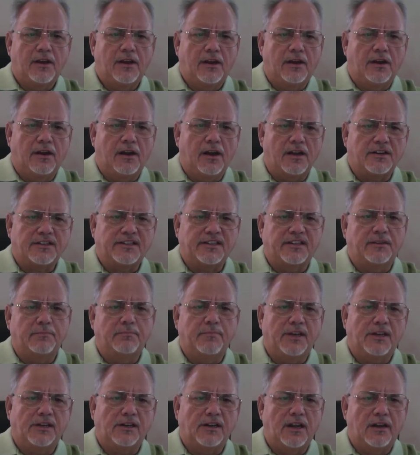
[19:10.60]
to the
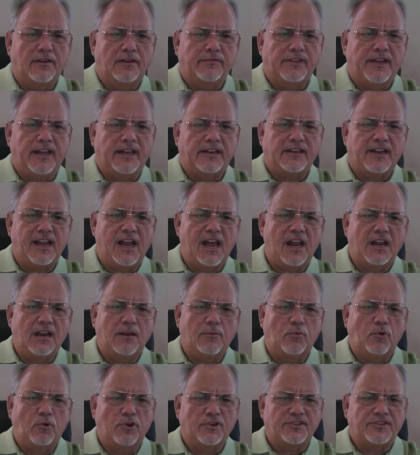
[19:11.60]
middle of that
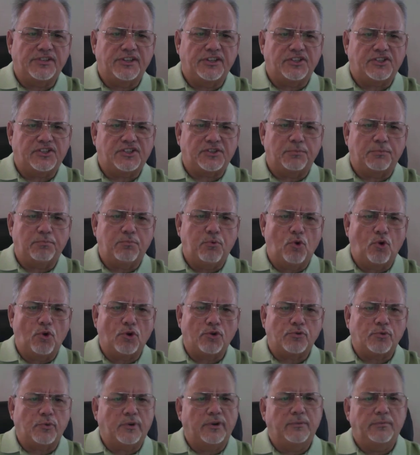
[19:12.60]
column where it says
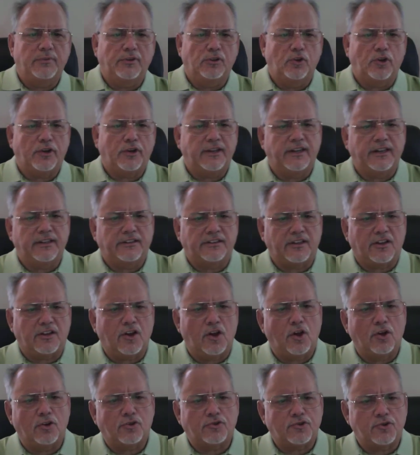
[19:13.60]
support. We're going to be looking at the
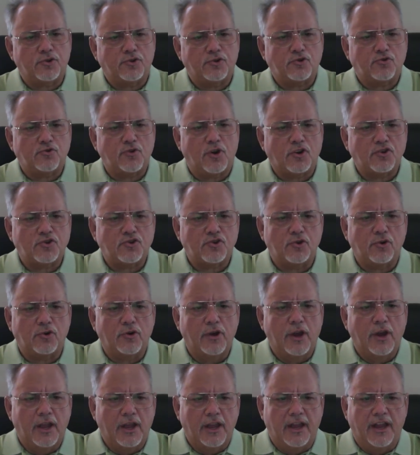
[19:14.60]
culture,
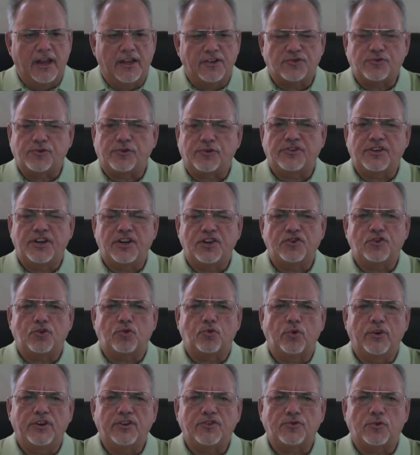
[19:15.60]
structure, and strategic
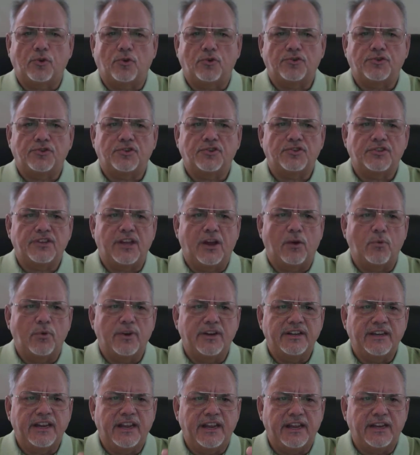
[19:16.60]
resources that
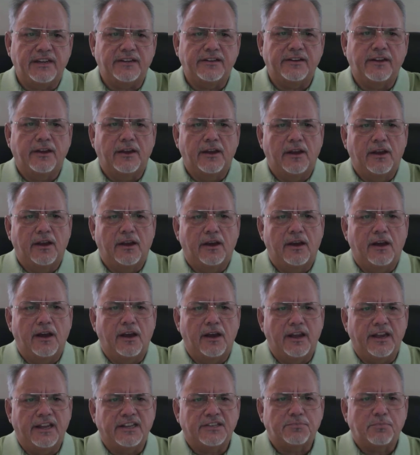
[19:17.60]
we need
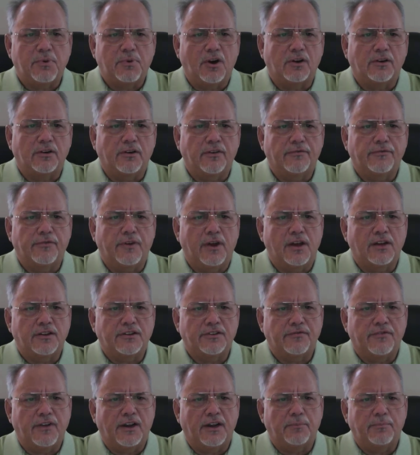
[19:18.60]
as part of
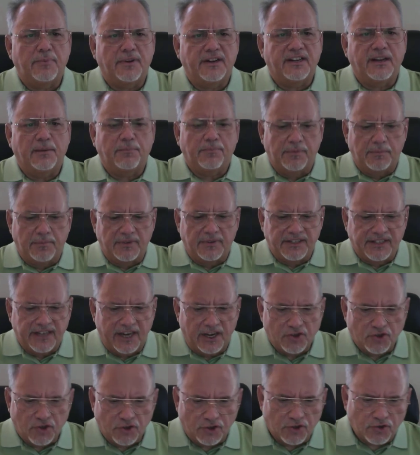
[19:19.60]
developing
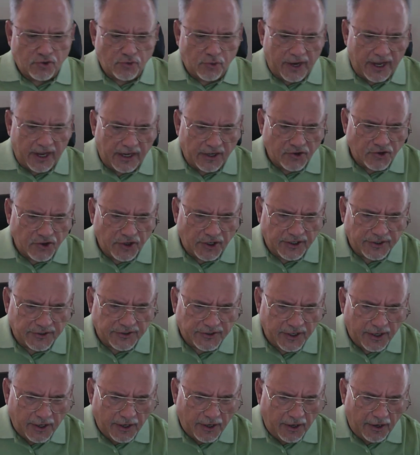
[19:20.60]
implementation
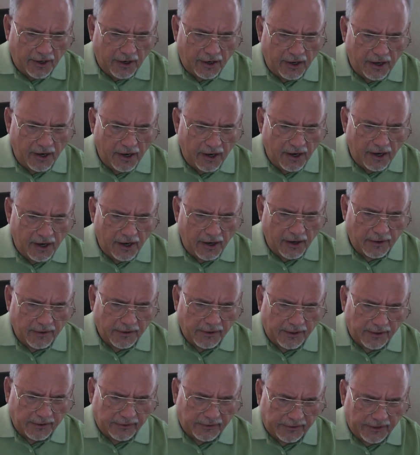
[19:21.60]
strategies
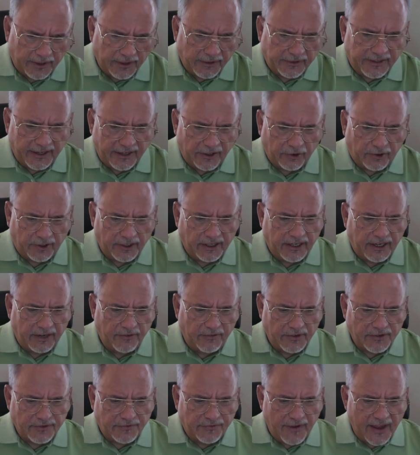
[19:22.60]
and that are going to give
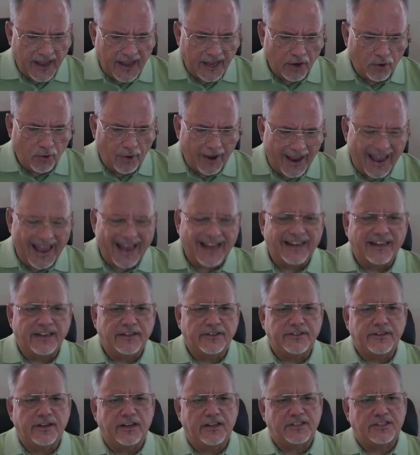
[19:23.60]
us
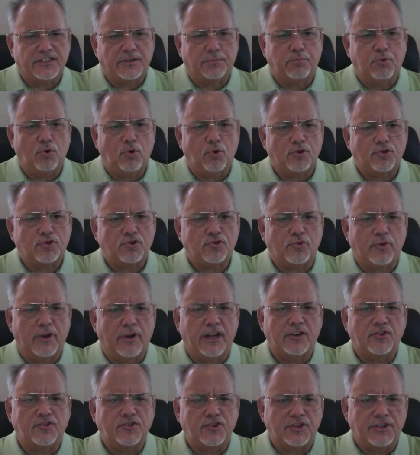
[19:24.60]
value-added support
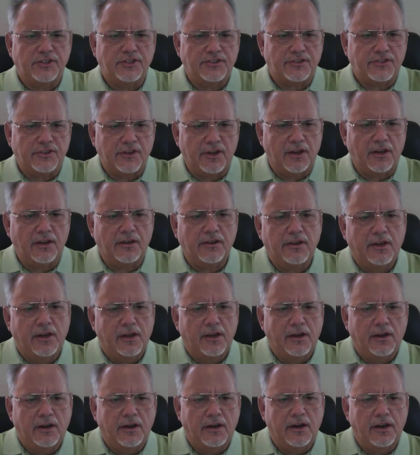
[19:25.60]
strategies that
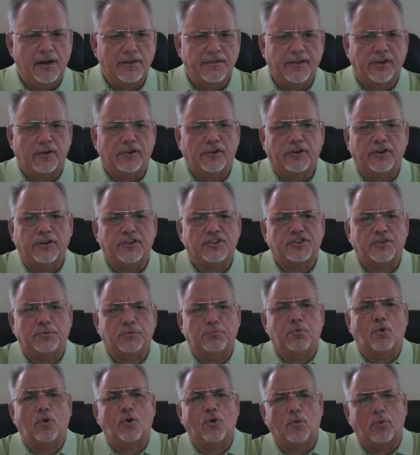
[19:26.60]
are going to
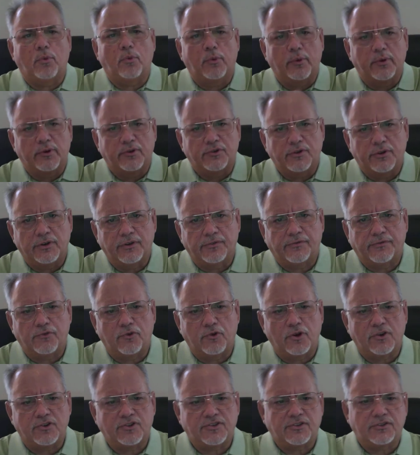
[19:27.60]
support what we did
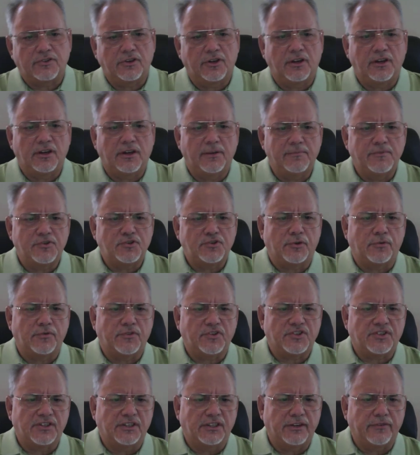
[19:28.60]
for our
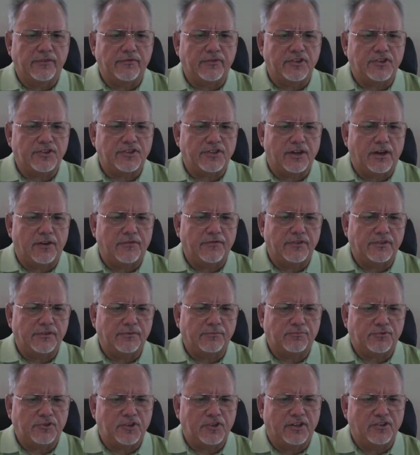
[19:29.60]
service delivery stuff
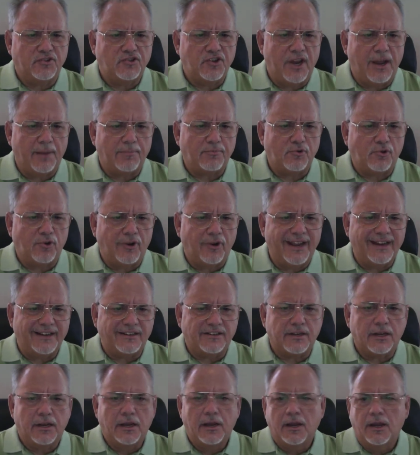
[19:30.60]
in Chapter
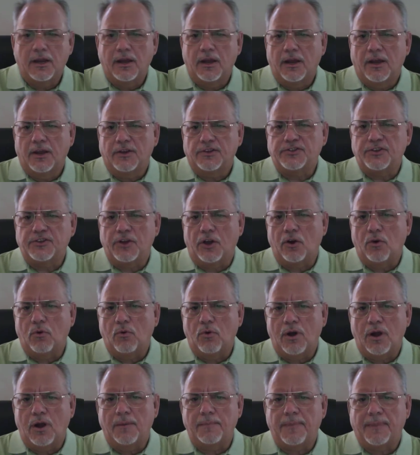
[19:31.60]
8.
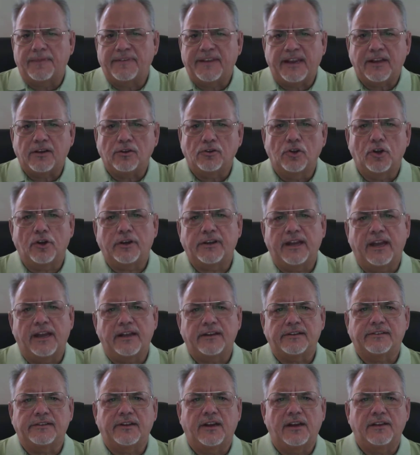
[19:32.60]
So take a look
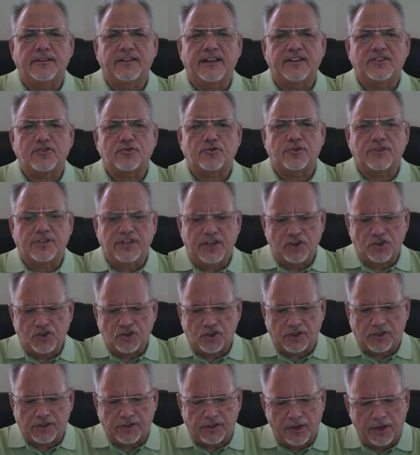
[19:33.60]
at that
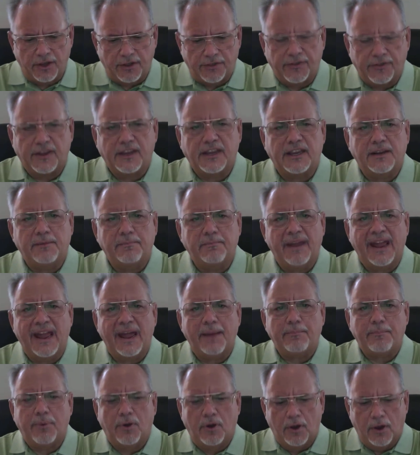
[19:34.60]
strategic thinking
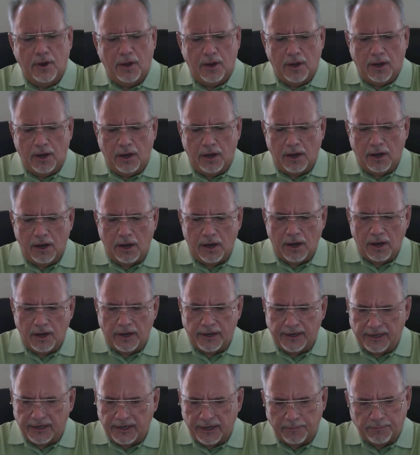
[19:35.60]
map.
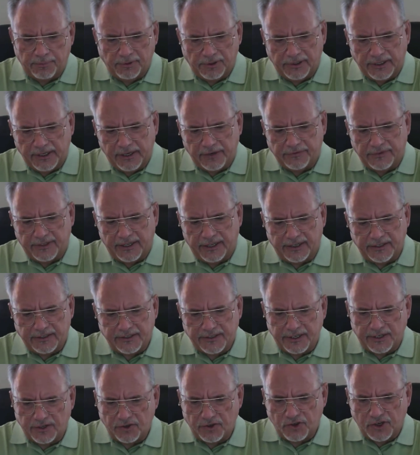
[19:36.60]
And I believe that
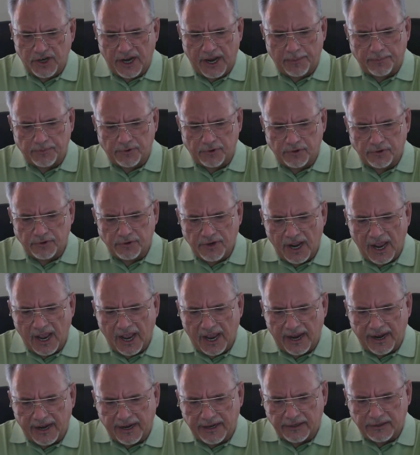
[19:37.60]
it's in Chapter
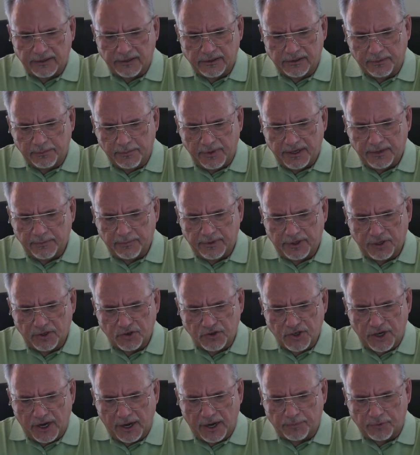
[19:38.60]
9, it might have been in
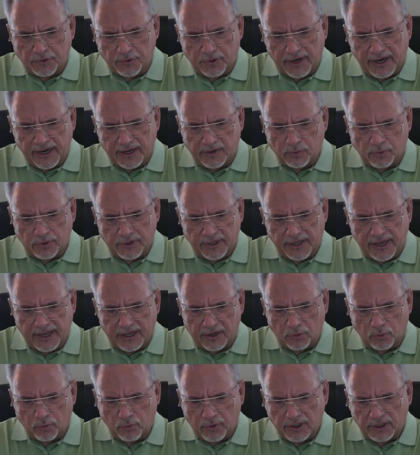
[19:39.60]
Chapter 8, where they had
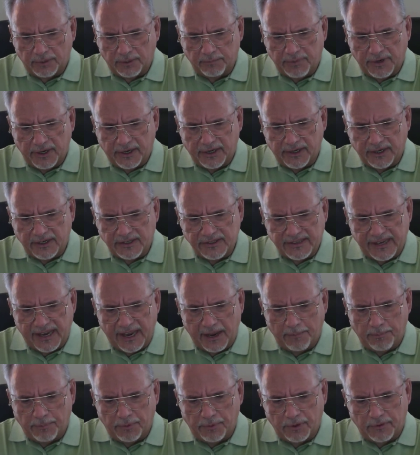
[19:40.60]
a really big
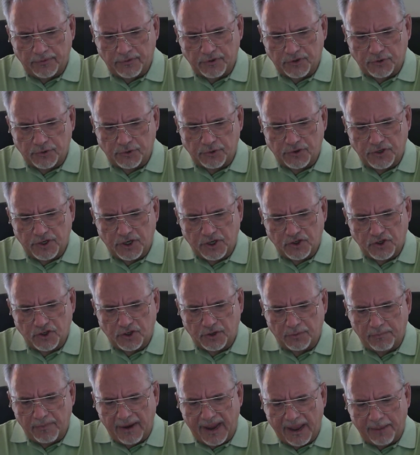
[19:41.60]
example of a
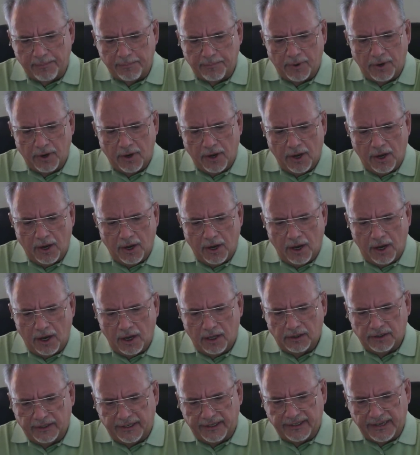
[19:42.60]
strategic map
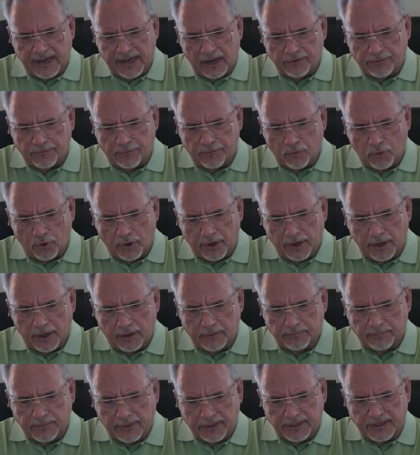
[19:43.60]
laid out for you.
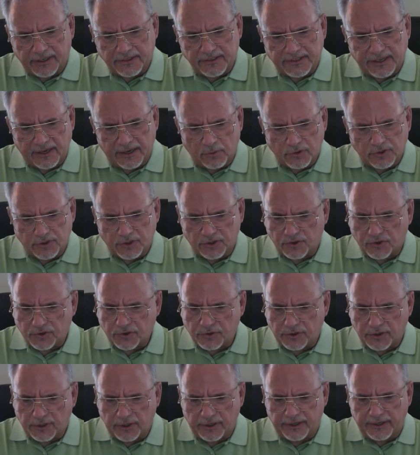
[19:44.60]
I guess that was
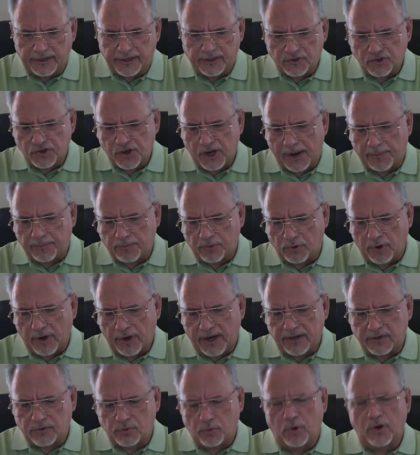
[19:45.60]
in Chapter
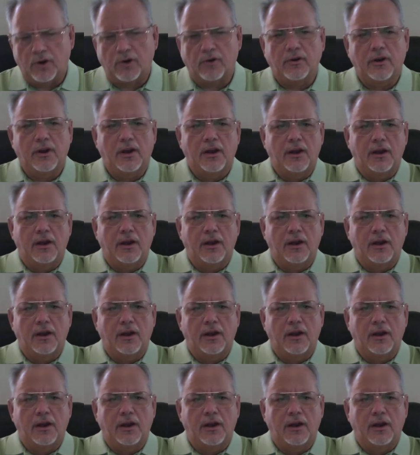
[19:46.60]
8, where